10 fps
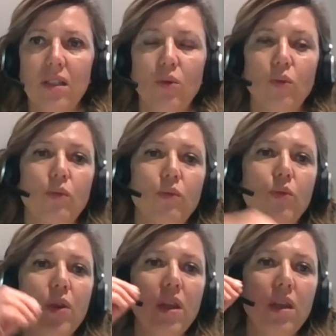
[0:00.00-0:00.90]
So
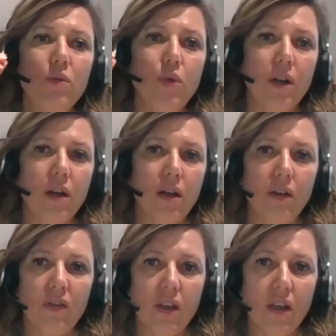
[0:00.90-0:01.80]
we
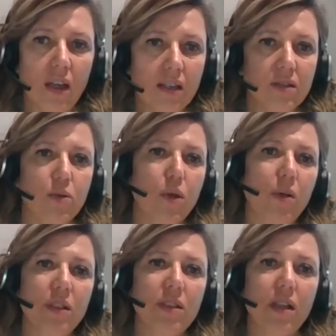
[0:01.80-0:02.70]
were
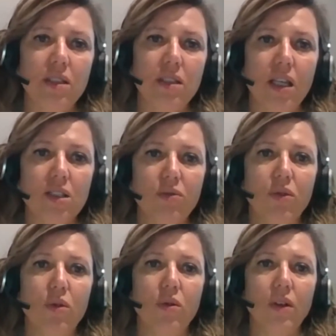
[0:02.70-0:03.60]
extremely
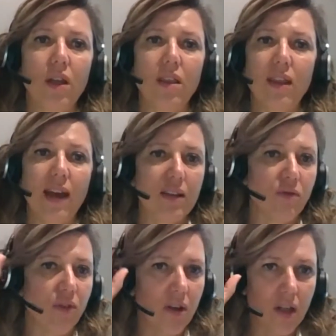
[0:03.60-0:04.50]
successful in
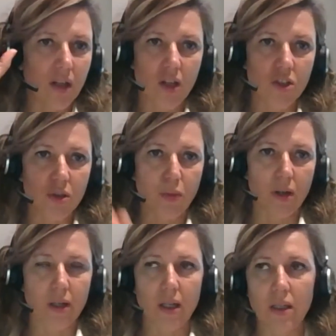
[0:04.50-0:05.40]
that very niche
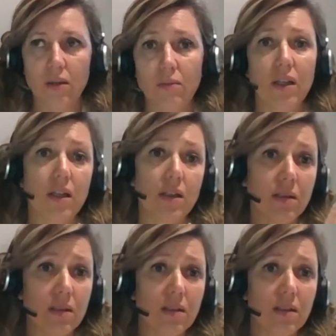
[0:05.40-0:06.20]
market, but